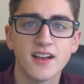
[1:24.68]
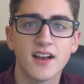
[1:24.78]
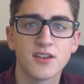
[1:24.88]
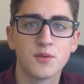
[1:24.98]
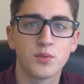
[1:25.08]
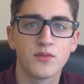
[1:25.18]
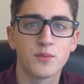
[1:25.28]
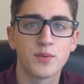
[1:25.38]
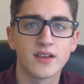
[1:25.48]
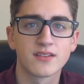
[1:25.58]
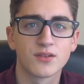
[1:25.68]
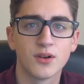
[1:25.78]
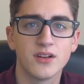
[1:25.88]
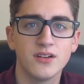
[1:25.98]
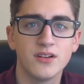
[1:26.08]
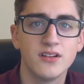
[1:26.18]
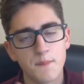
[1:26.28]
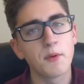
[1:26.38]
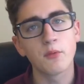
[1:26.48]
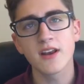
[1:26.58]
All of the points that Danny
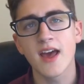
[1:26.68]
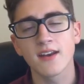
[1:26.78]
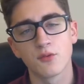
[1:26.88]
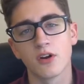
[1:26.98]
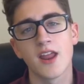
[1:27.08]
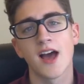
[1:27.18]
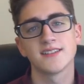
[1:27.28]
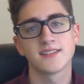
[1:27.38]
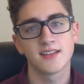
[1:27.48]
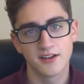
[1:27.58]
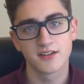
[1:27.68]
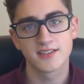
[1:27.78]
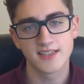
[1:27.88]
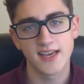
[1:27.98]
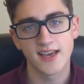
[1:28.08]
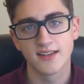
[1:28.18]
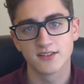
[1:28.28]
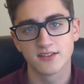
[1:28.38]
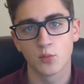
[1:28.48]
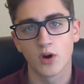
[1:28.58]
makes about Lele's video
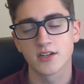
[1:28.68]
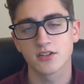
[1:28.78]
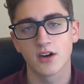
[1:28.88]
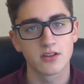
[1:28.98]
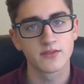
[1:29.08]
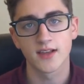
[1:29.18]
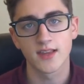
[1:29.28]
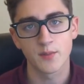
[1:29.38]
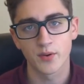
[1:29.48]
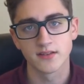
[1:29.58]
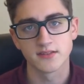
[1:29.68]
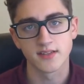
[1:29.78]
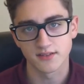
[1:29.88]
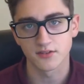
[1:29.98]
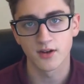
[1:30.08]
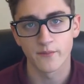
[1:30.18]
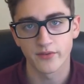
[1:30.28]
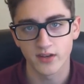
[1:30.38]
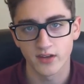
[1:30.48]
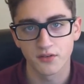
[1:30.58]
applies to his form of comedic
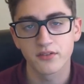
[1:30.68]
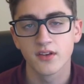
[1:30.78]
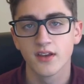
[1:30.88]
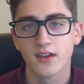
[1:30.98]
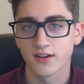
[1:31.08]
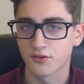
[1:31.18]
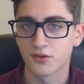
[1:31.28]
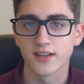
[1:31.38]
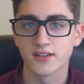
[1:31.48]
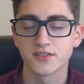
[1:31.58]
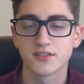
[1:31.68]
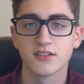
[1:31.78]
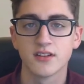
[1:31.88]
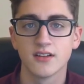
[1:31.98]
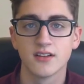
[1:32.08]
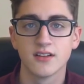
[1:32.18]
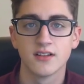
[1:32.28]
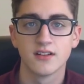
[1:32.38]
commentary, as we will see in this